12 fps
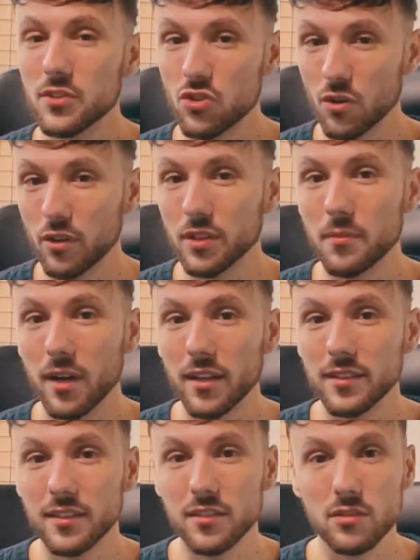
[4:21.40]
join
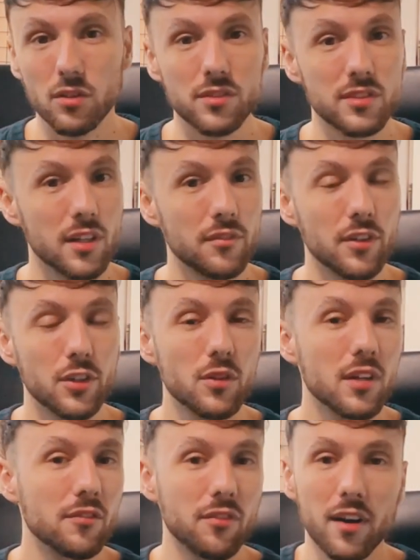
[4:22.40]
my discord server you
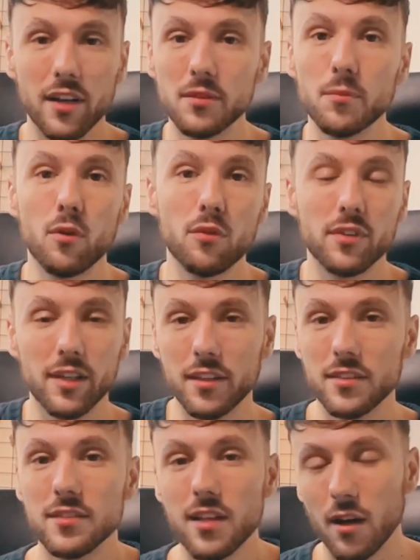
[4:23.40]
can find both
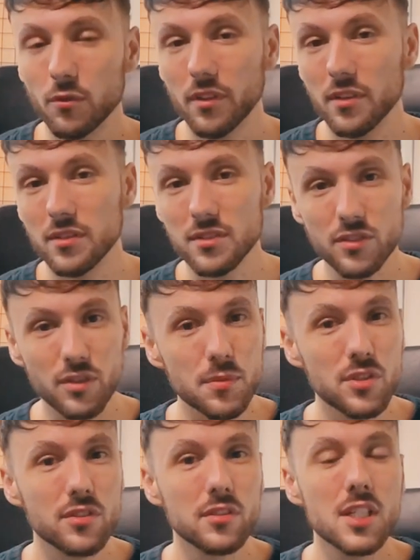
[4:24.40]
links down in the
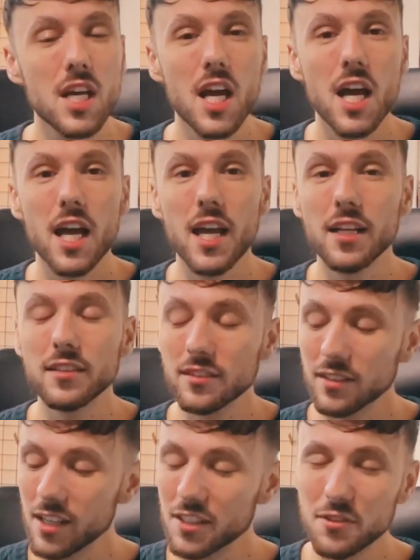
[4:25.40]
description
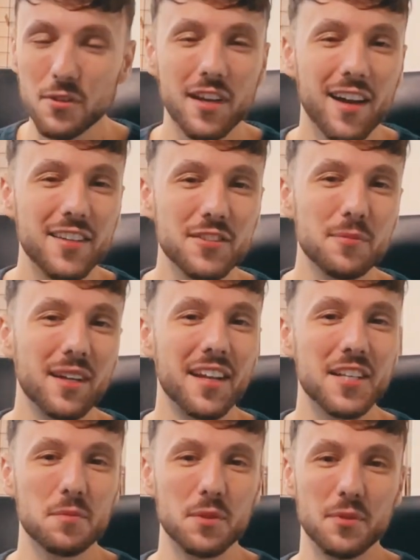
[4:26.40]
and I'll see you guys on my
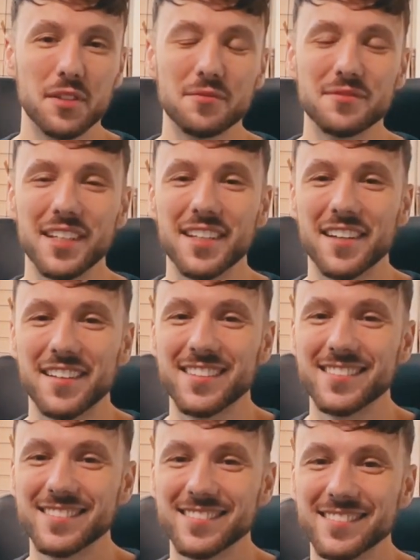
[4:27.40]
next premiere take care